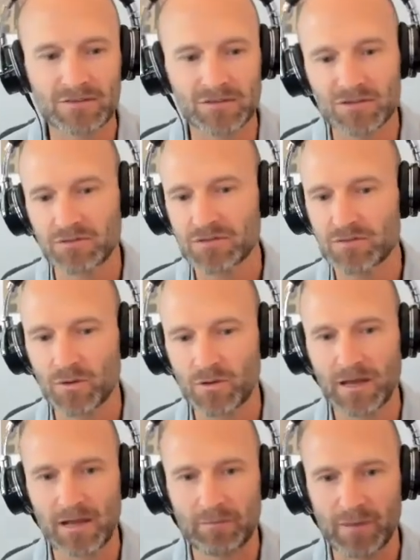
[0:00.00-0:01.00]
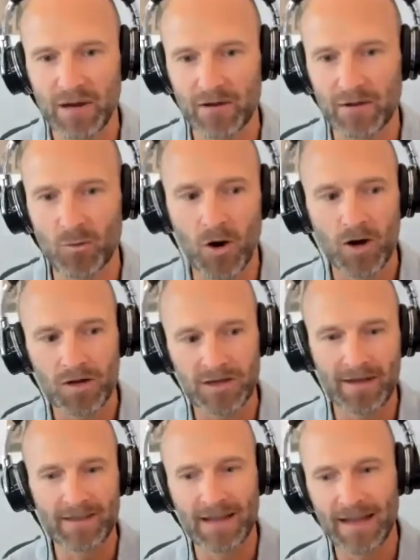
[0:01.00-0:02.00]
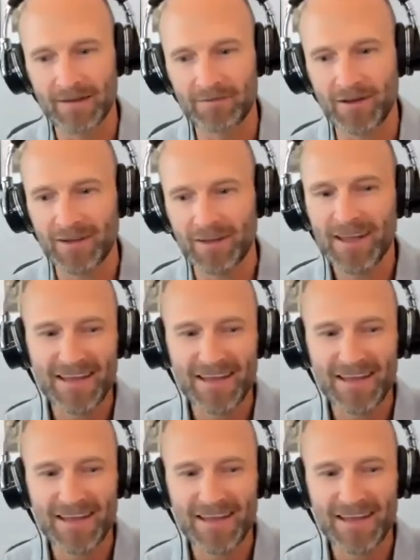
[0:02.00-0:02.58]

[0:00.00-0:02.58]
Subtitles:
They're so sore they can barely walk. Now they have a